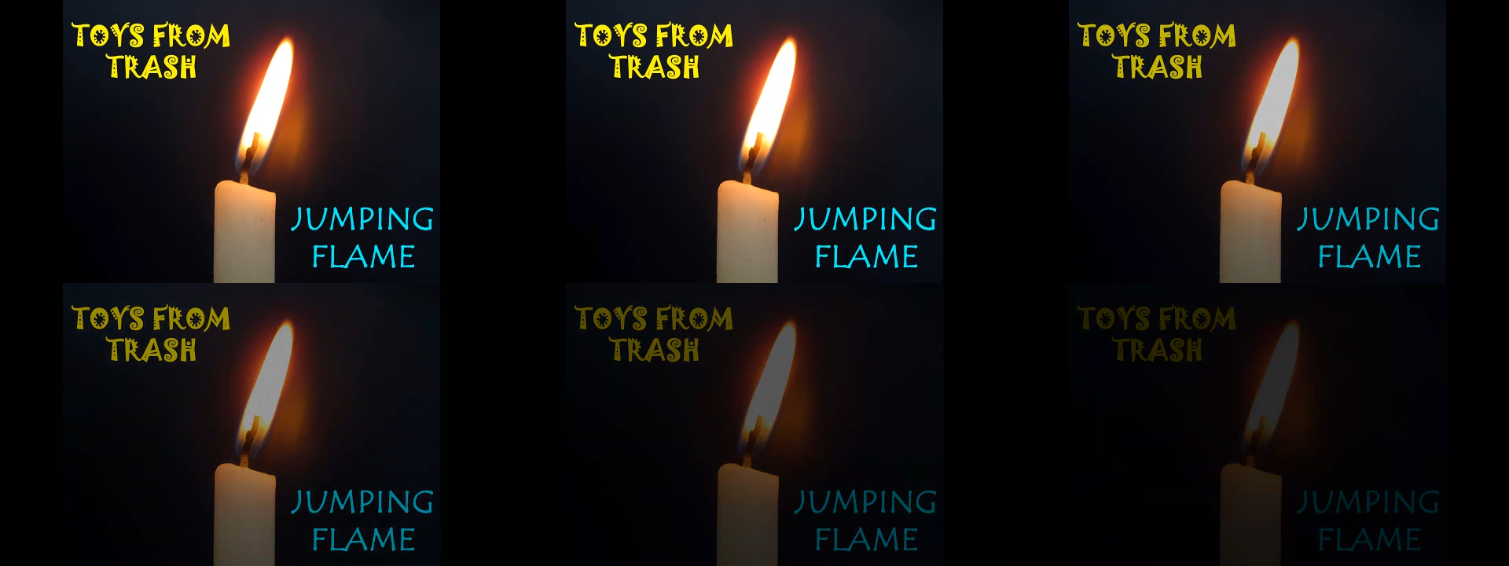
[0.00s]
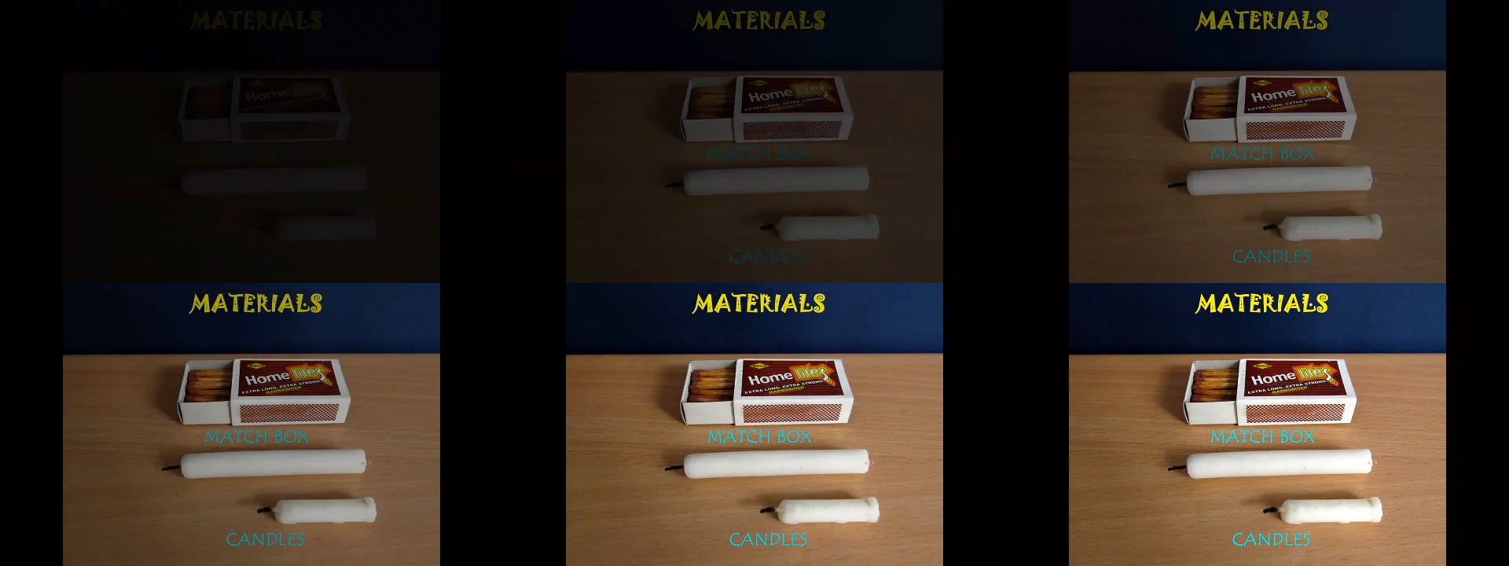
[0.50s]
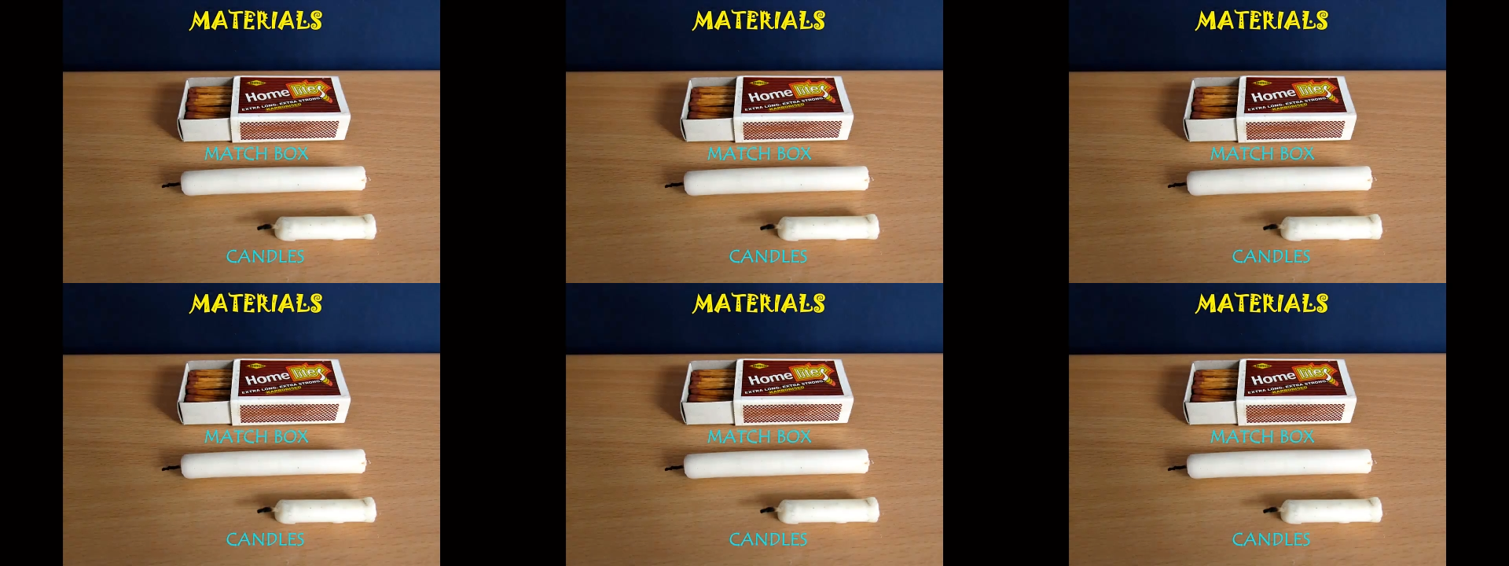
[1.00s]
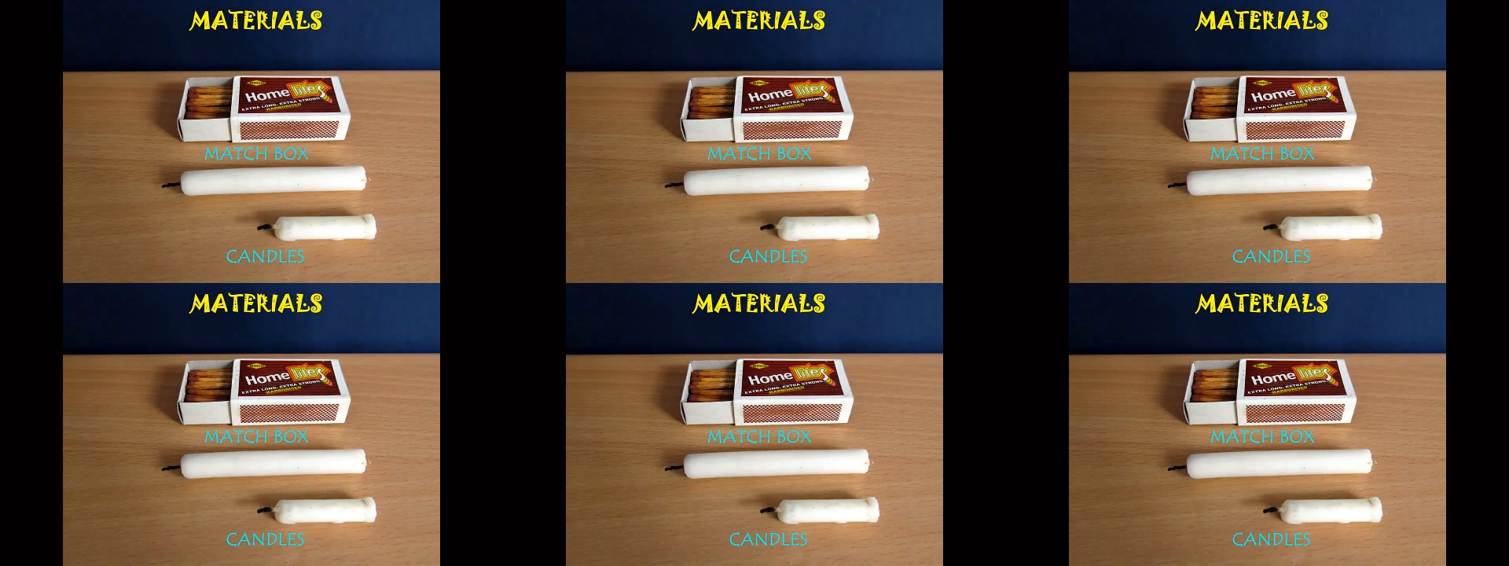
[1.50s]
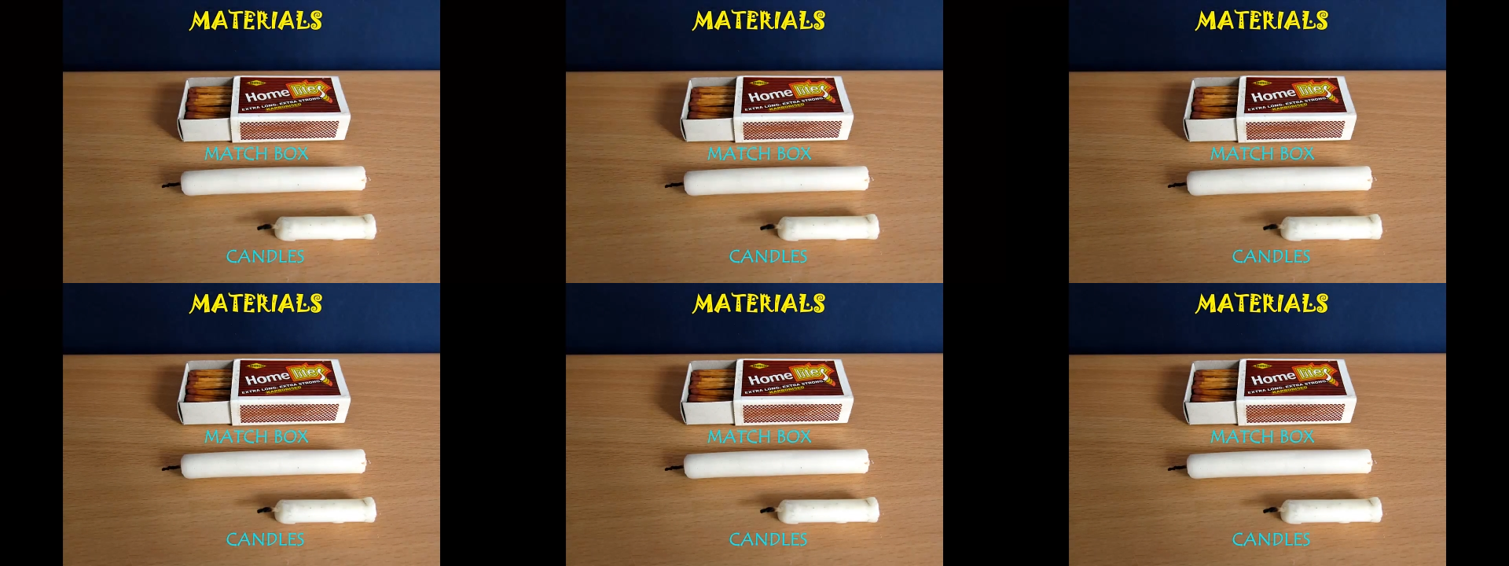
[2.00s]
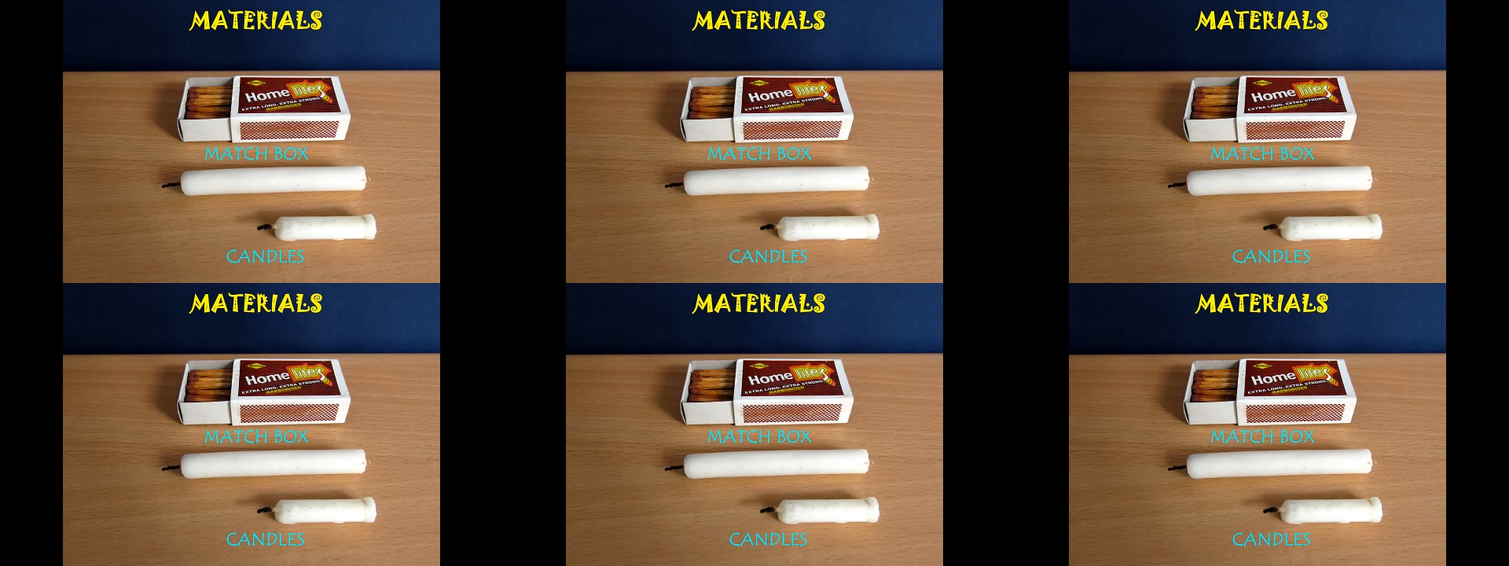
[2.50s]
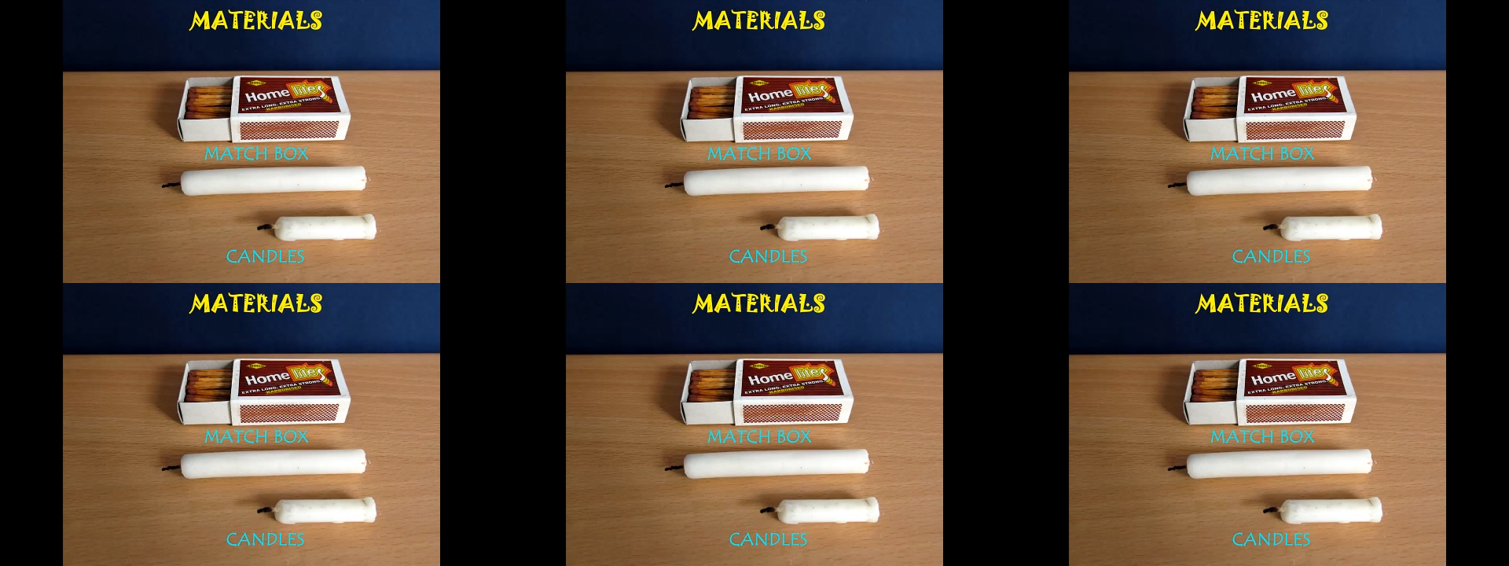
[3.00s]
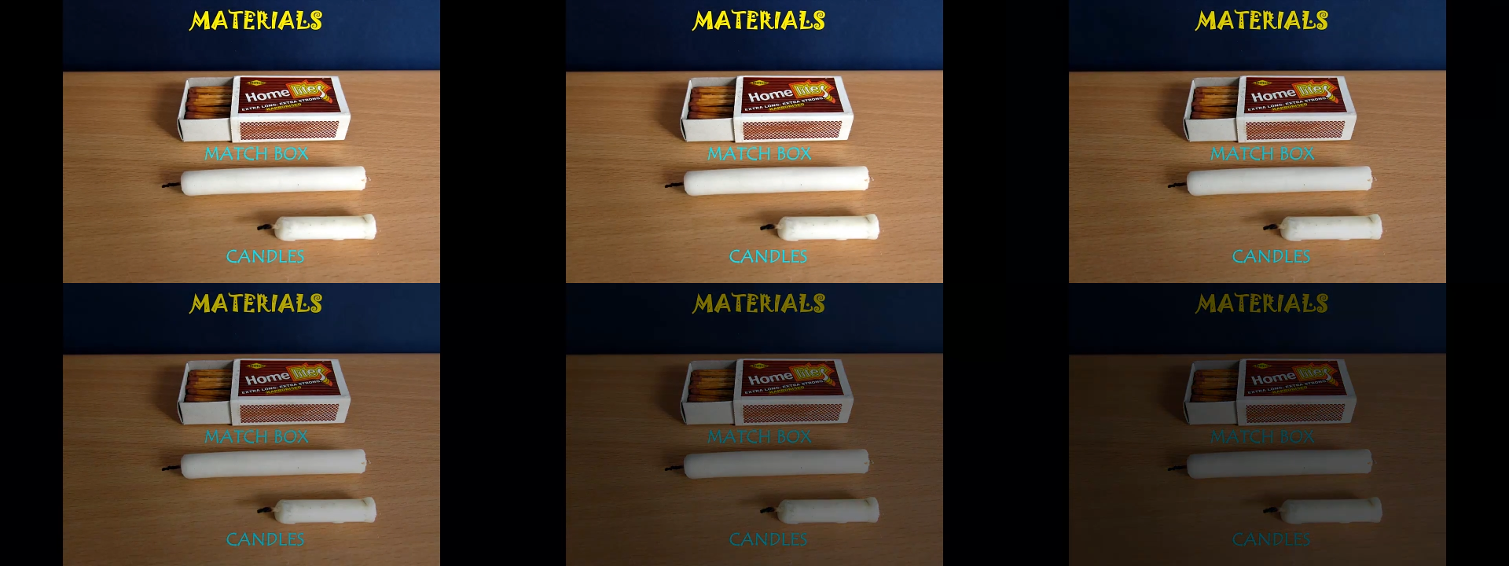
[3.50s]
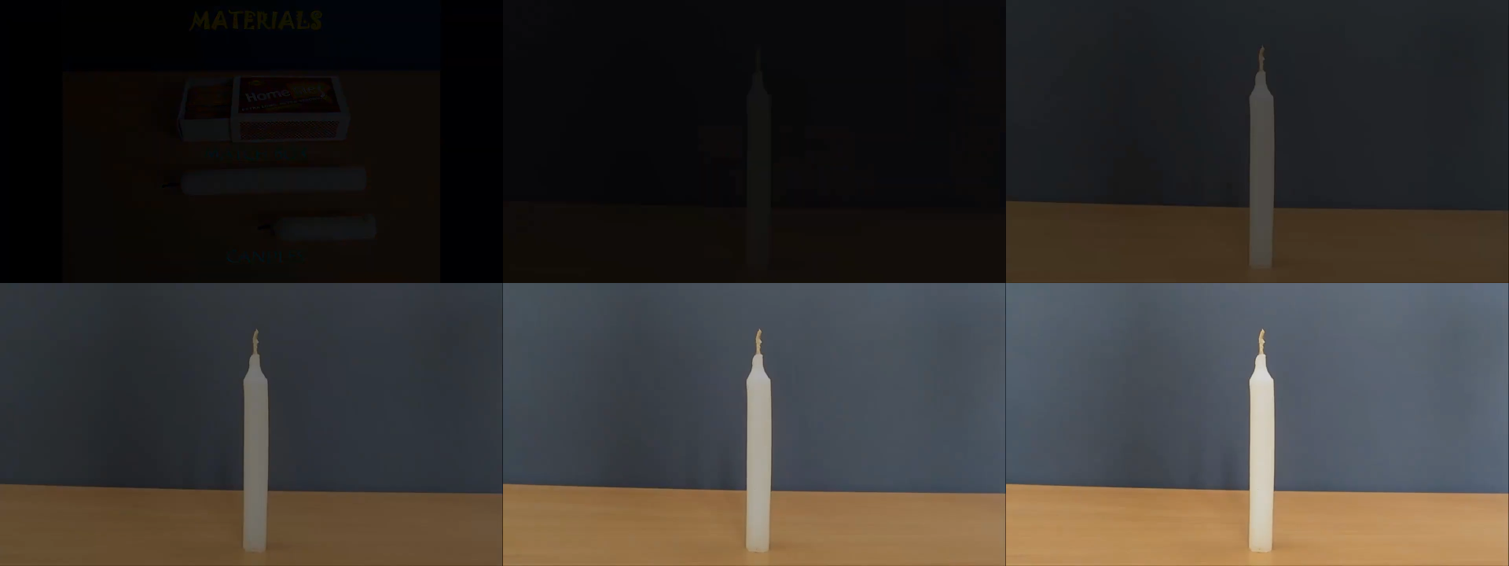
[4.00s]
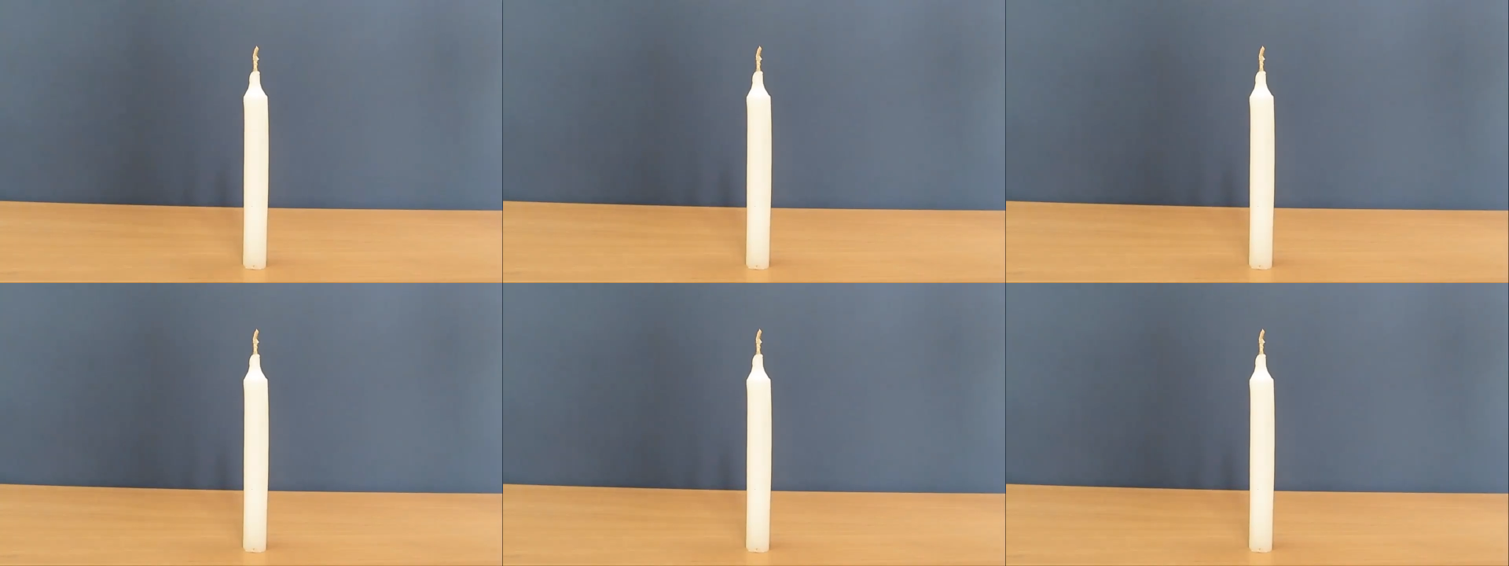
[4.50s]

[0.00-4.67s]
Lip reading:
(no speaker visible)